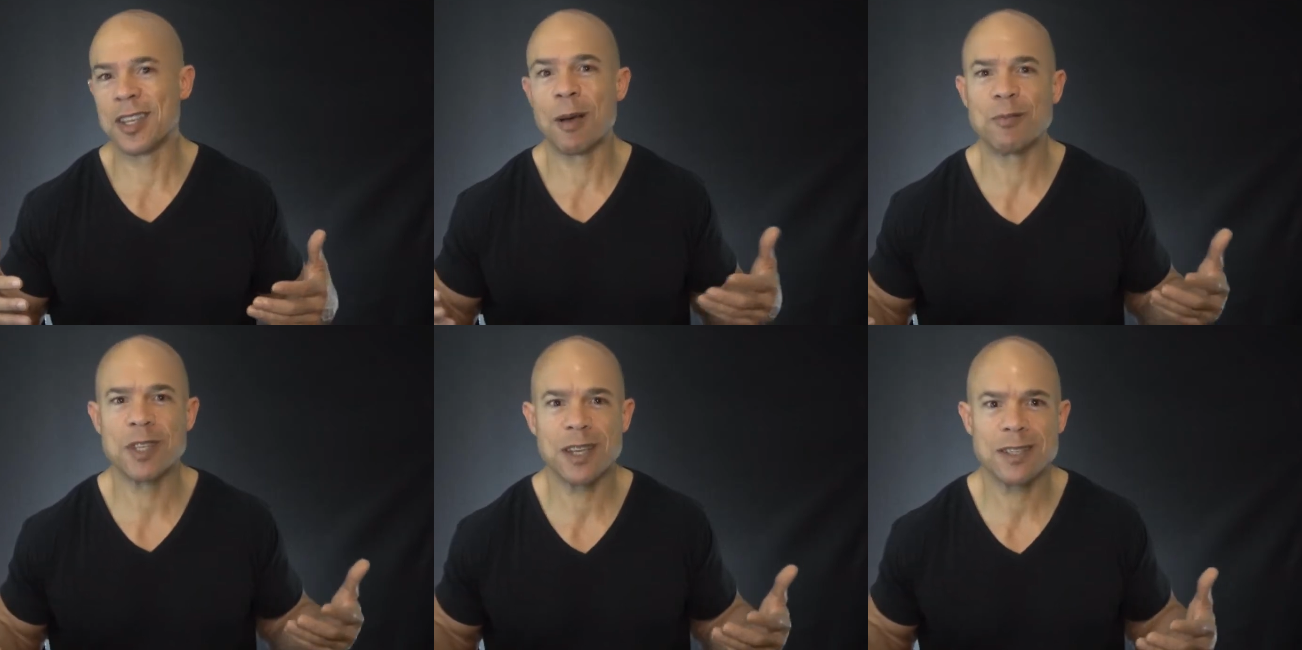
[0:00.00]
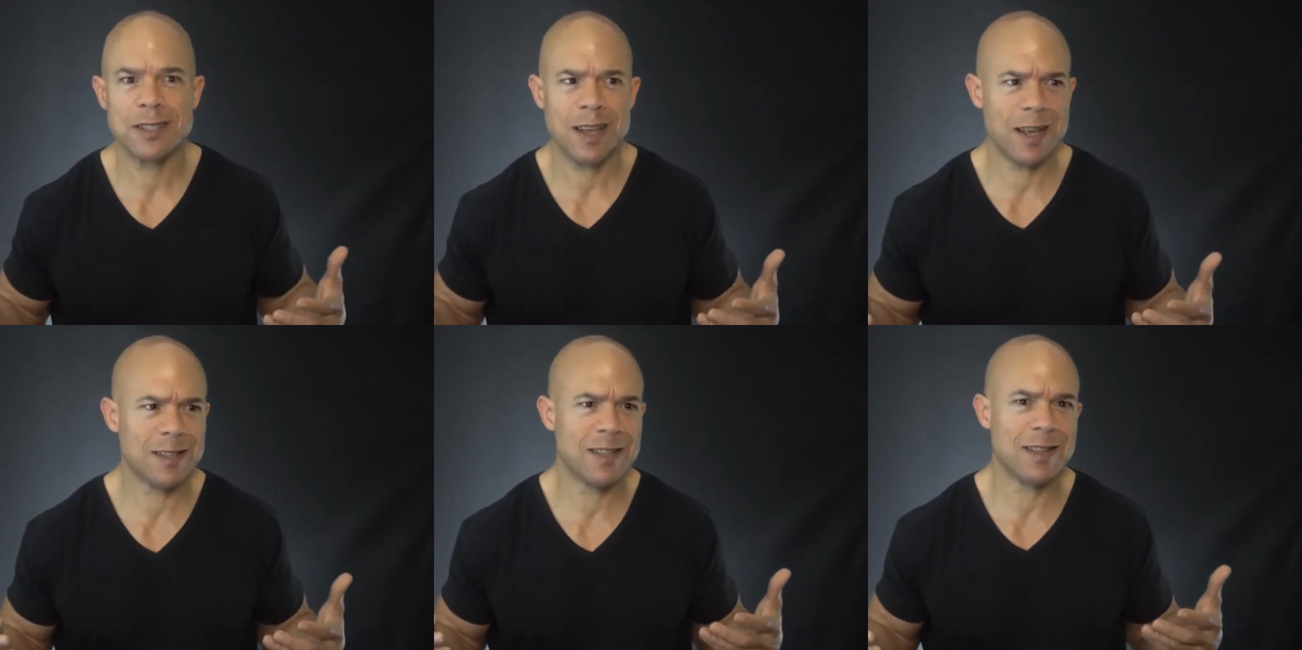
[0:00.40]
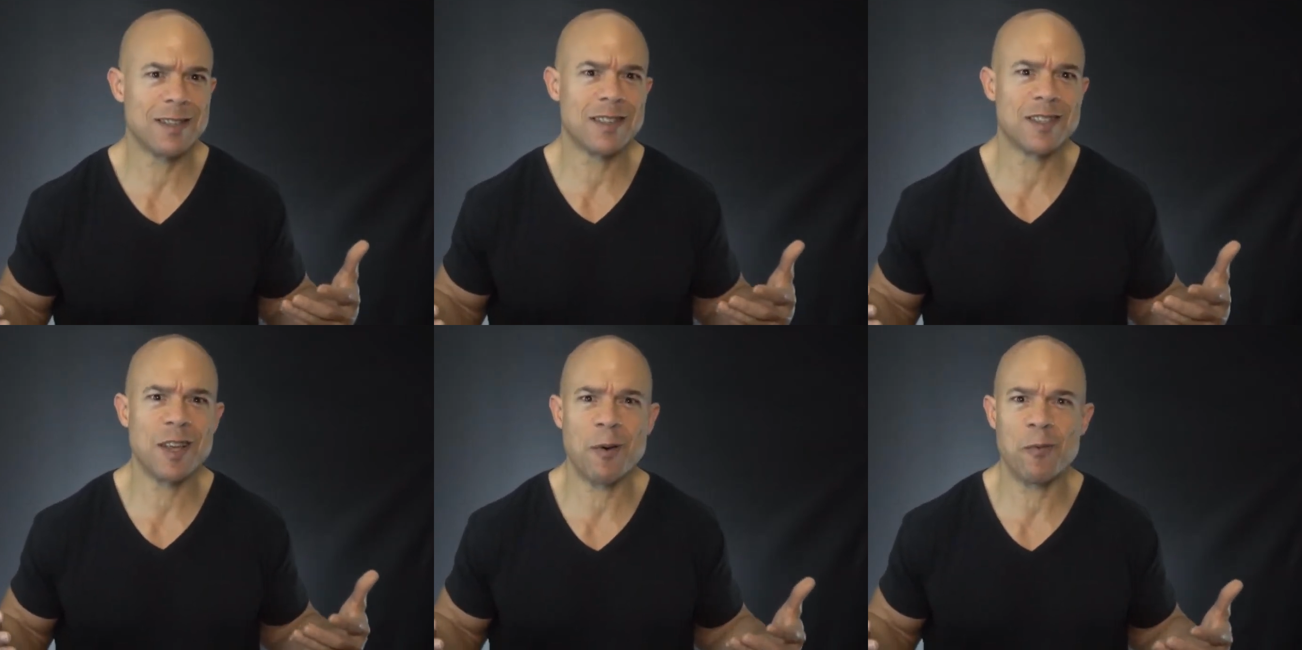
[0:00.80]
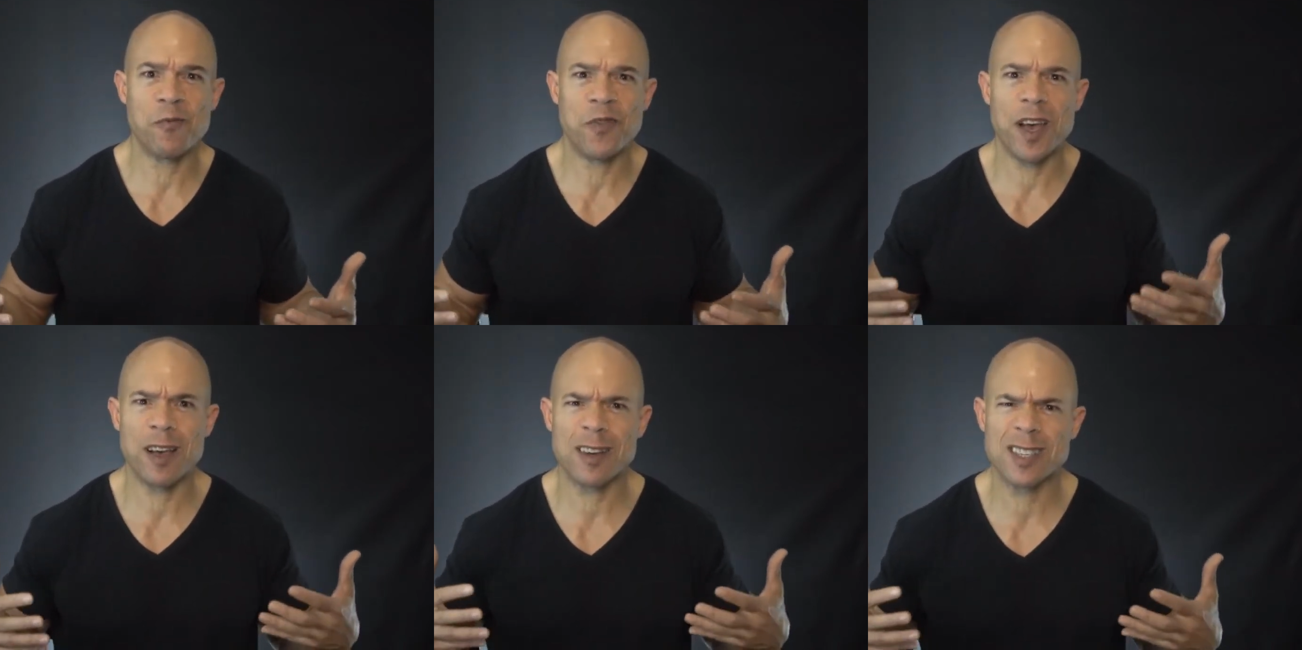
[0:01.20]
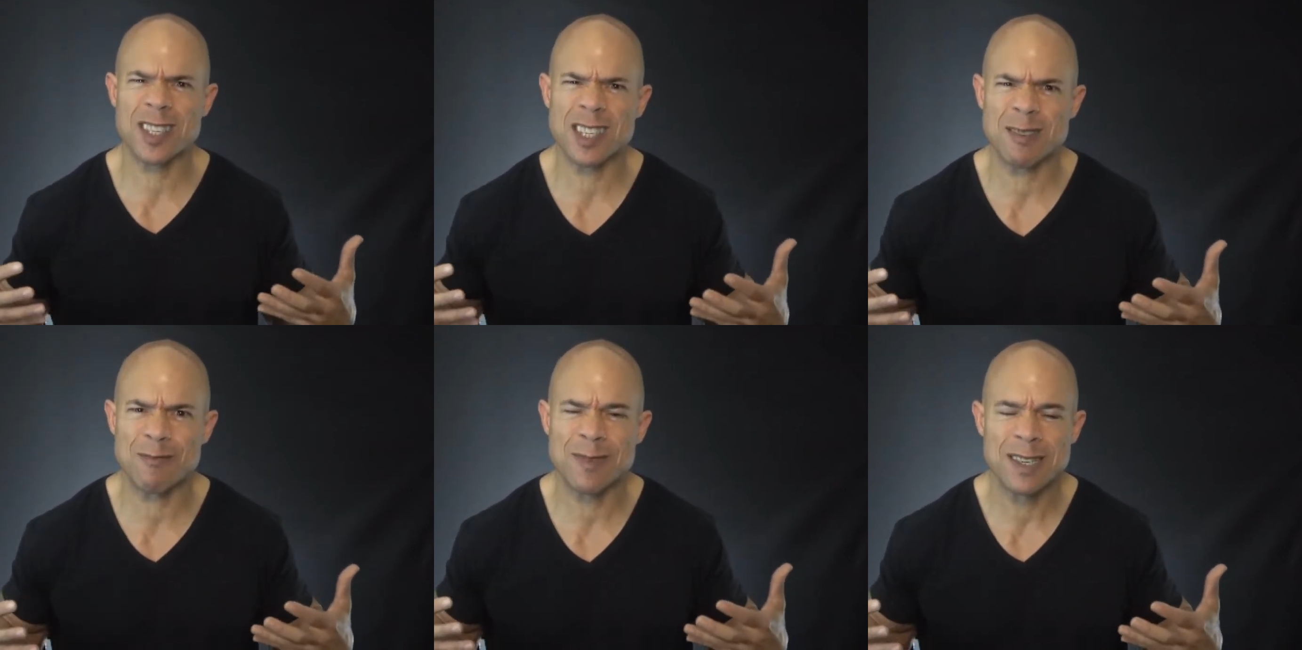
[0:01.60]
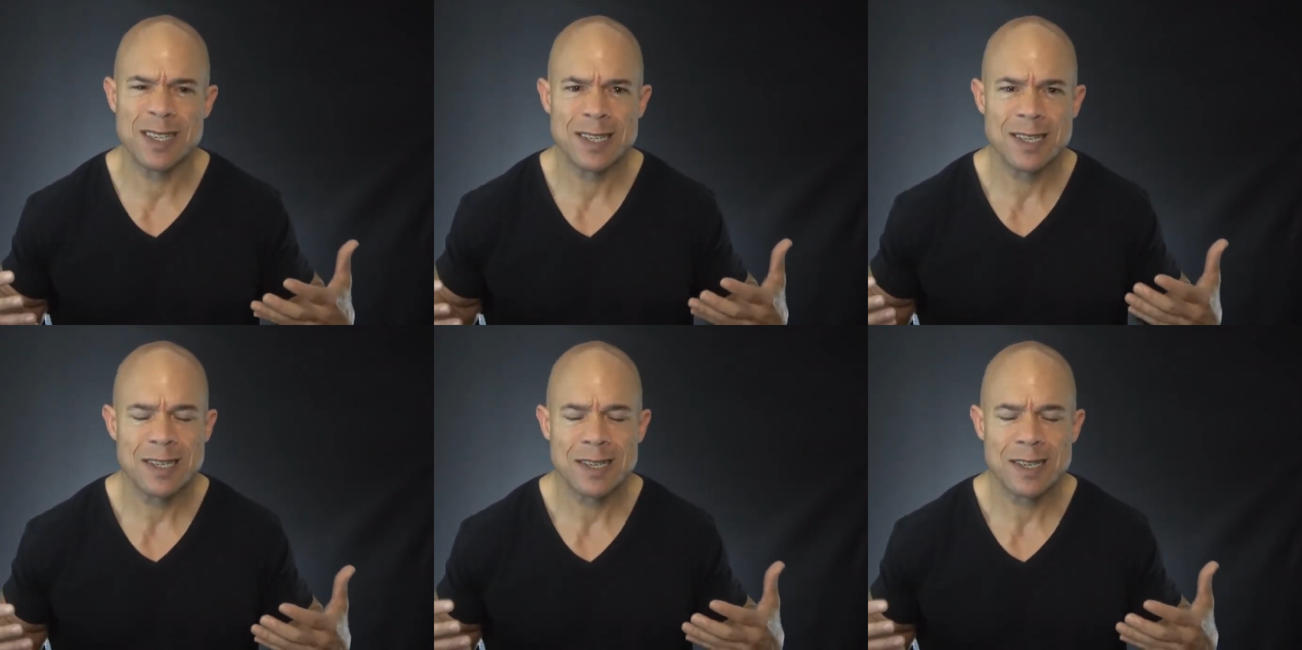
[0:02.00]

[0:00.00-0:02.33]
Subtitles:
some successes, some failures, some